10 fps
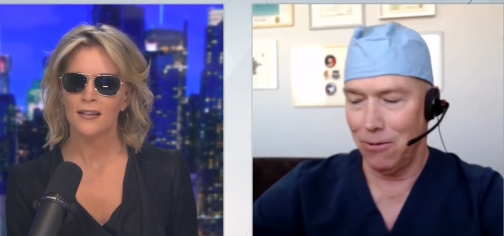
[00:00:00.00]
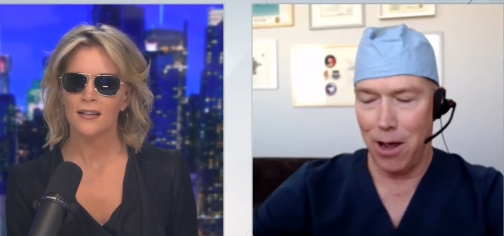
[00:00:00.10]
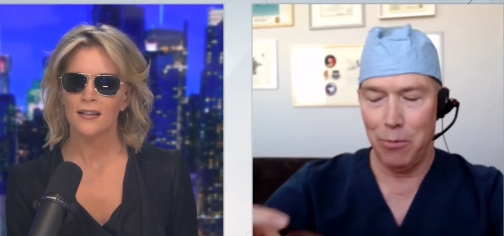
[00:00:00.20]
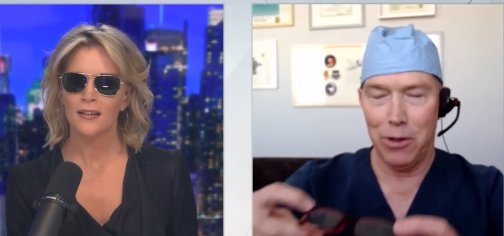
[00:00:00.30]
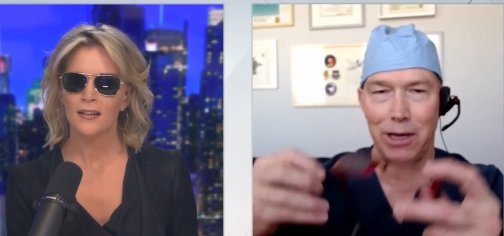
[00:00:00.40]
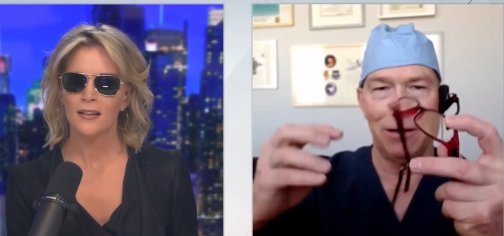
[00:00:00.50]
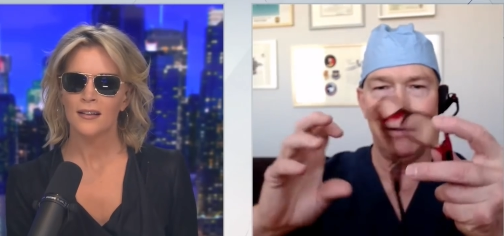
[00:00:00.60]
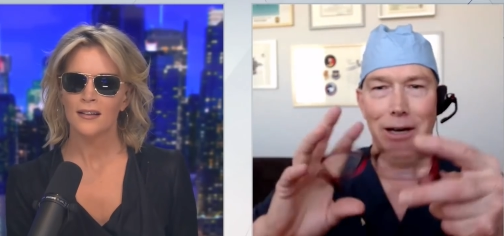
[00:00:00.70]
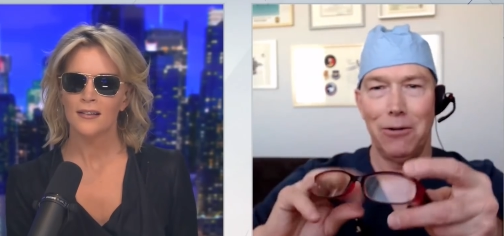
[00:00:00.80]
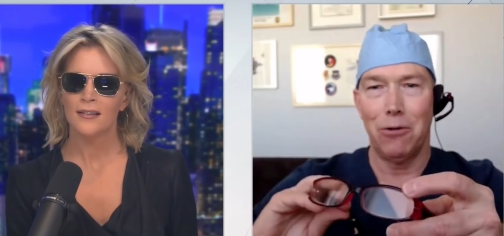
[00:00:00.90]
Speaker 1: grabbing
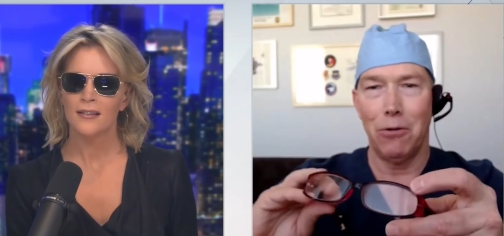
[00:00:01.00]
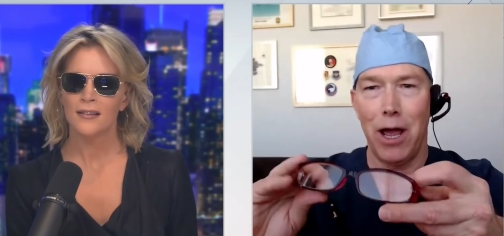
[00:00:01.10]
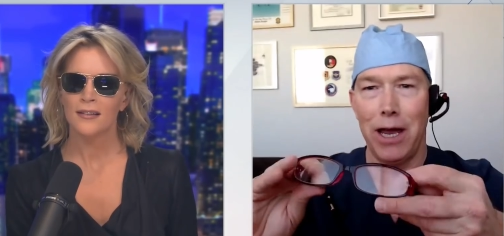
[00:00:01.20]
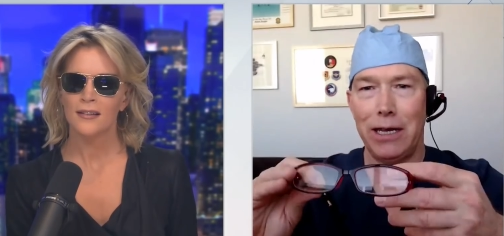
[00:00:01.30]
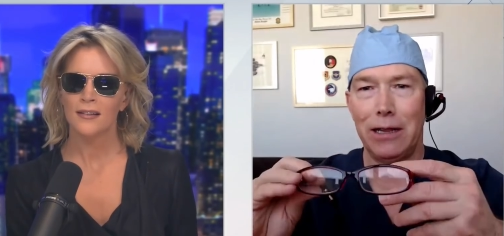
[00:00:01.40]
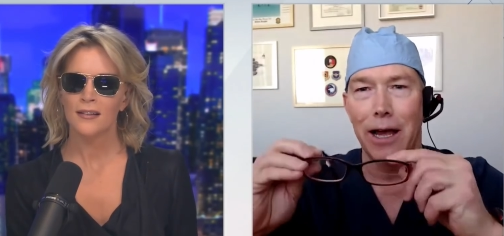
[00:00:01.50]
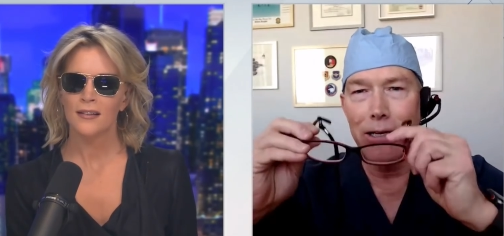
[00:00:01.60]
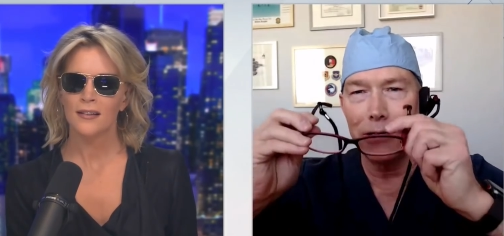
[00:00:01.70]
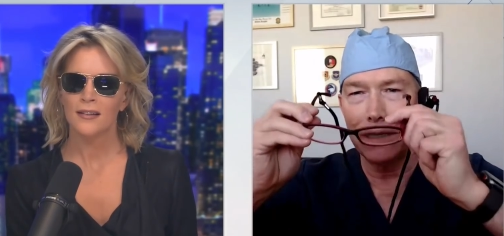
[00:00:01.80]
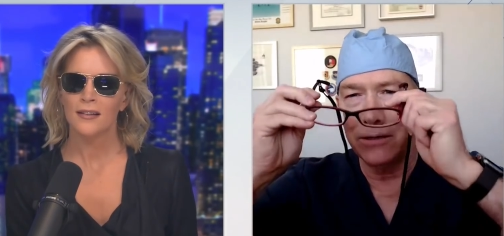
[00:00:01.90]
you know granny
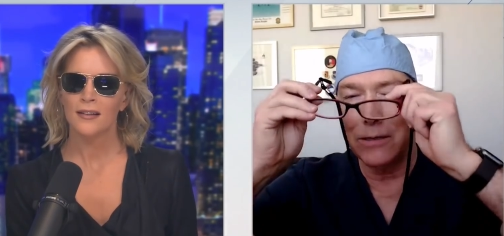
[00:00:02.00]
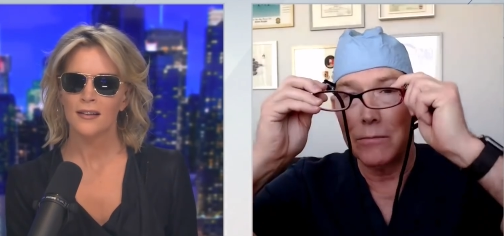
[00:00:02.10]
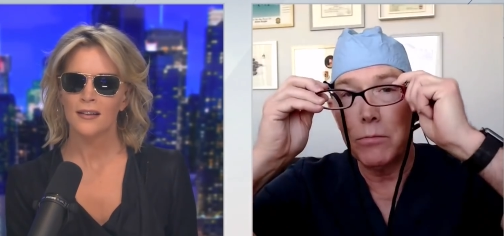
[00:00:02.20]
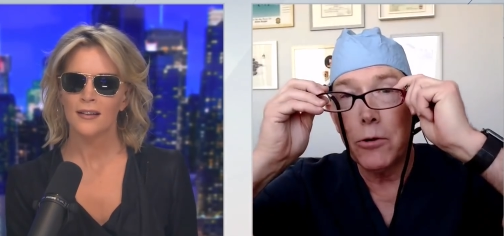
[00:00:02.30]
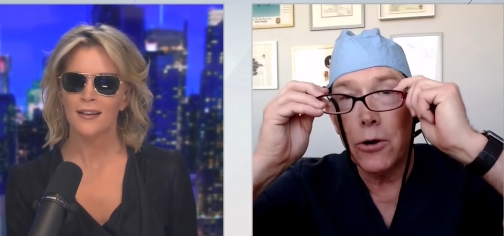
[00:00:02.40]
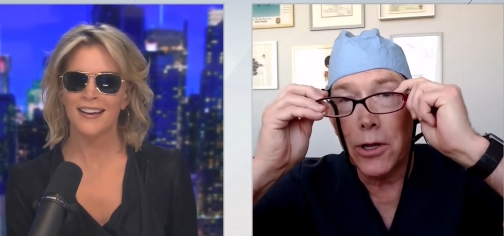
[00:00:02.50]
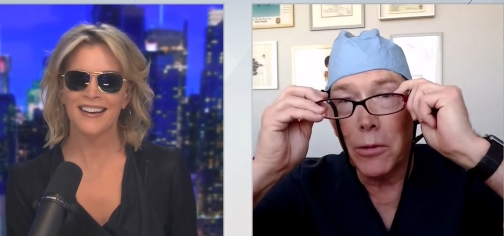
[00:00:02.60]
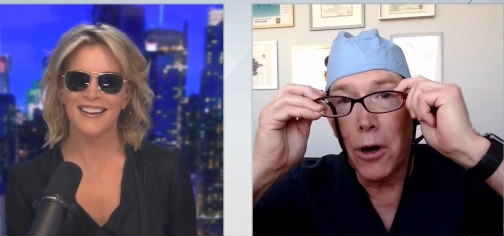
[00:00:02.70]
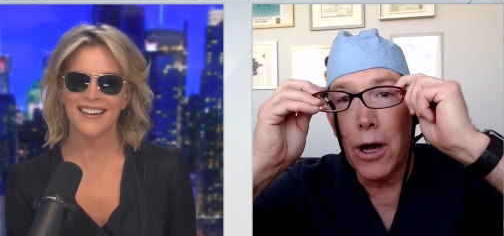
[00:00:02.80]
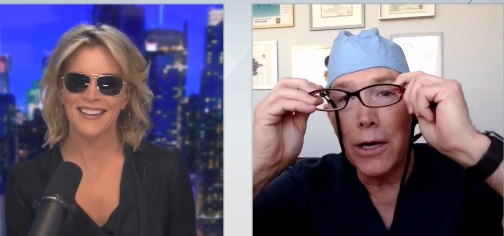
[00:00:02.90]
glasses and
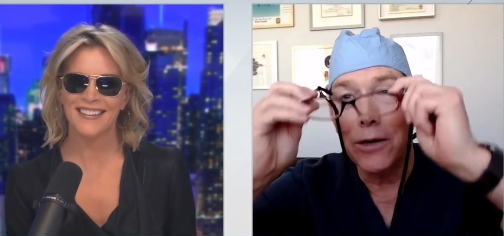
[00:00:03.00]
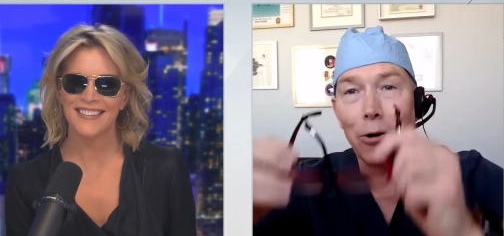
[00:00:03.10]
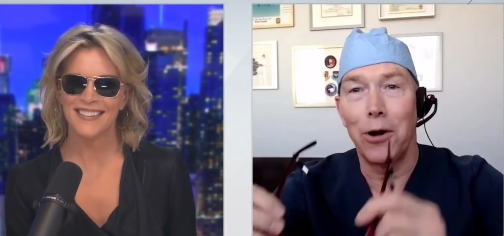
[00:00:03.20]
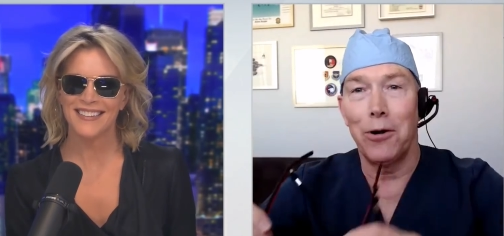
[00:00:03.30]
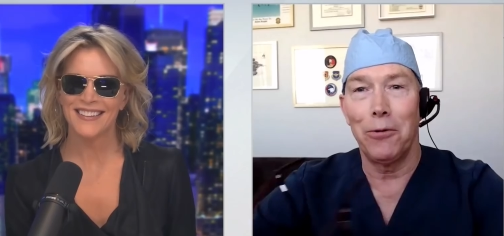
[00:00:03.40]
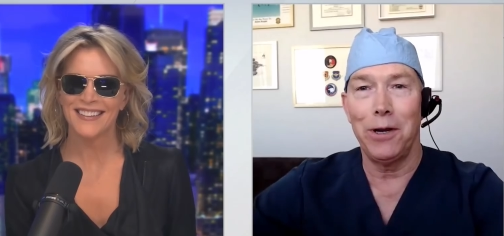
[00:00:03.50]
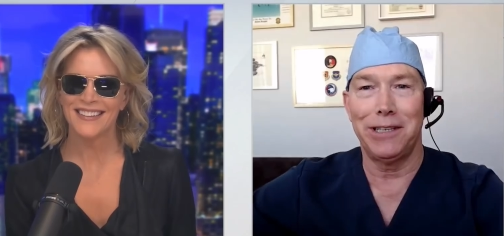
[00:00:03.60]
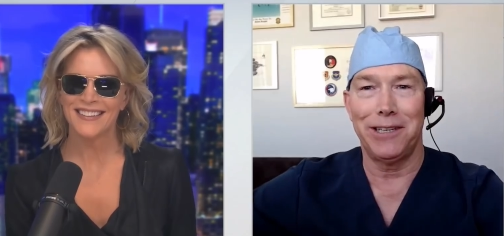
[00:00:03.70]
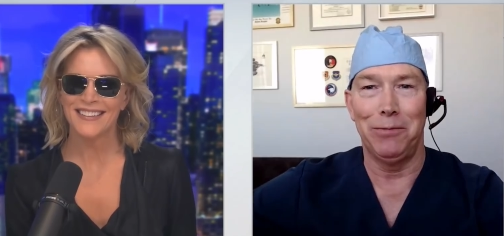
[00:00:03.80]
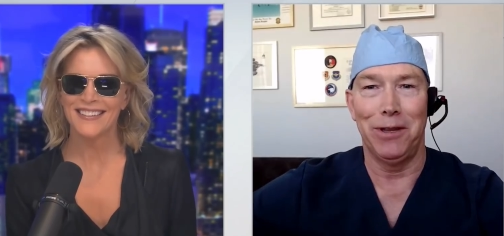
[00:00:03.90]
putting them on in order to
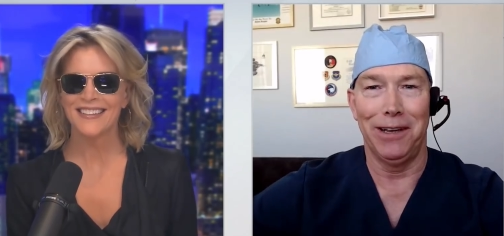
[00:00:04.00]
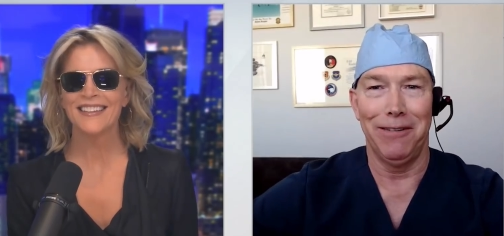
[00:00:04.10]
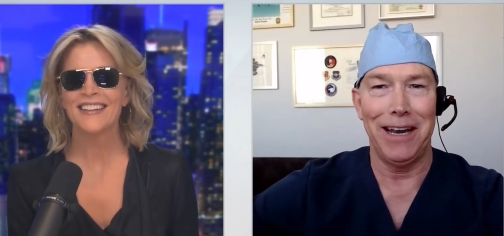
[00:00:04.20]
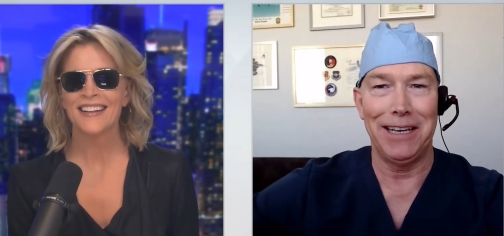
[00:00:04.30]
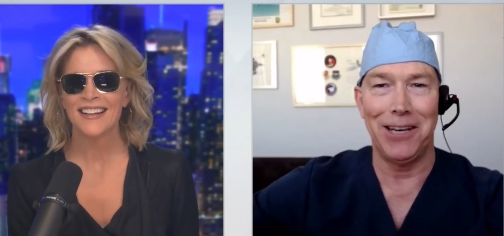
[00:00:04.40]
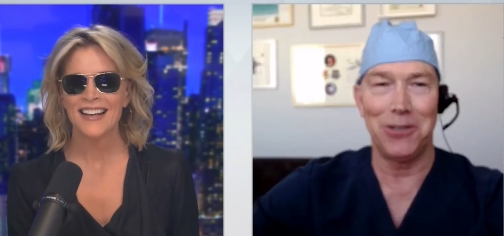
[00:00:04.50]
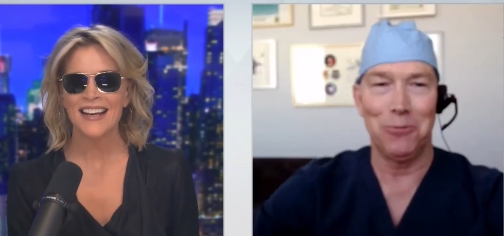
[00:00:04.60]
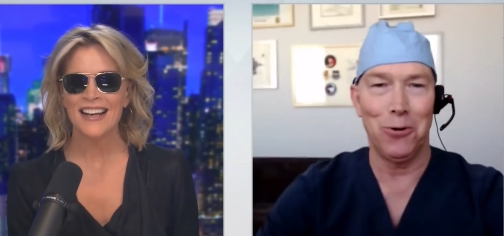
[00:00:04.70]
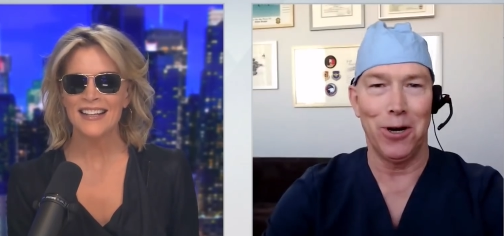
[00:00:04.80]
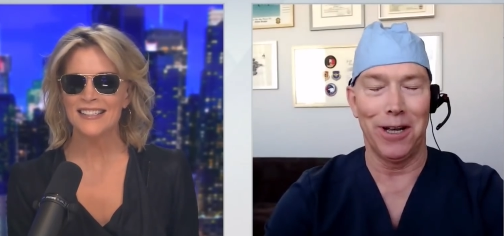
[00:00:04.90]
read something it
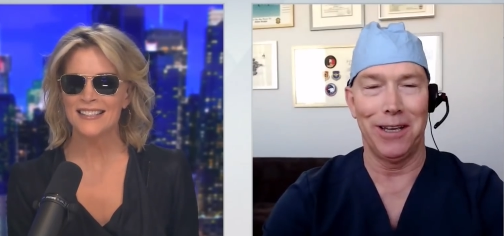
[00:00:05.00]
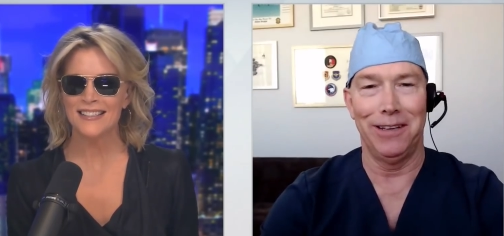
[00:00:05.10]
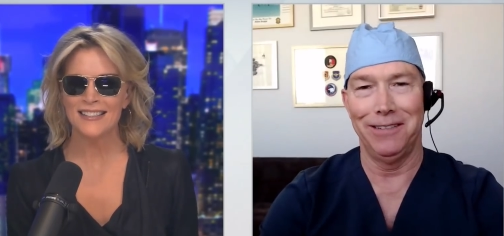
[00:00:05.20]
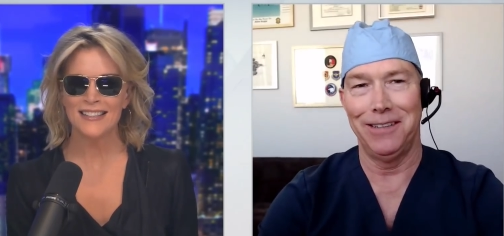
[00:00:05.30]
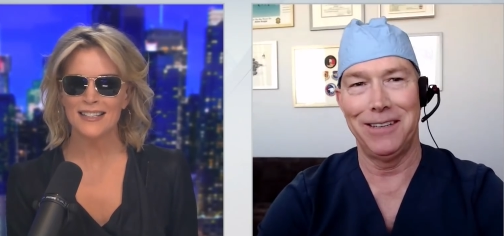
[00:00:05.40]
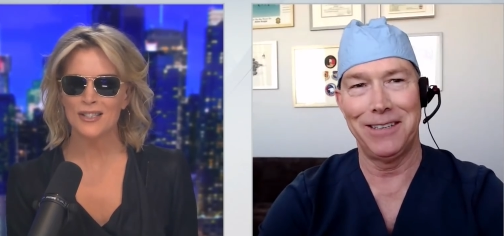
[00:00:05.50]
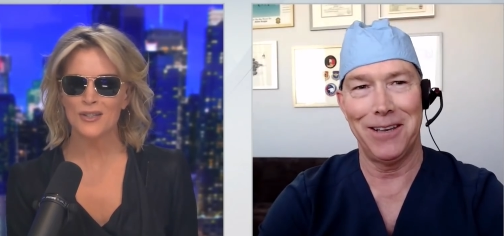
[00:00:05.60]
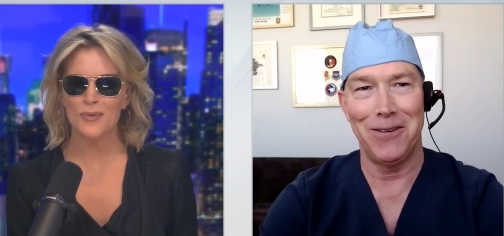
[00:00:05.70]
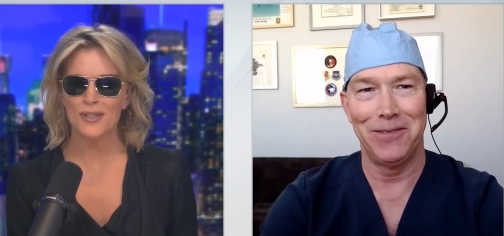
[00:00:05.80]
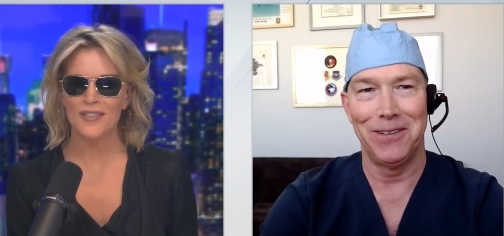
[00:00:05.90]
doesn't work it's, it's
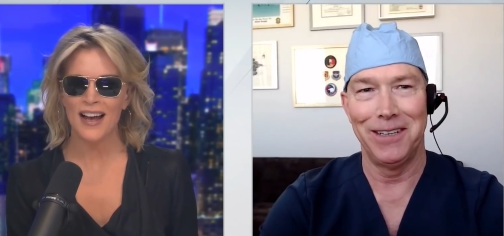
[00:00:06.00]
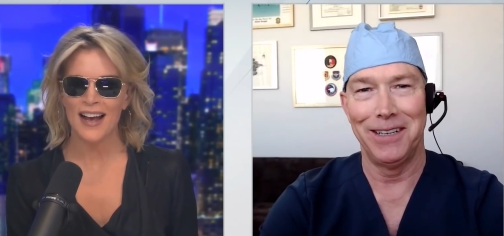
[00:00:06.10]
too so. much of a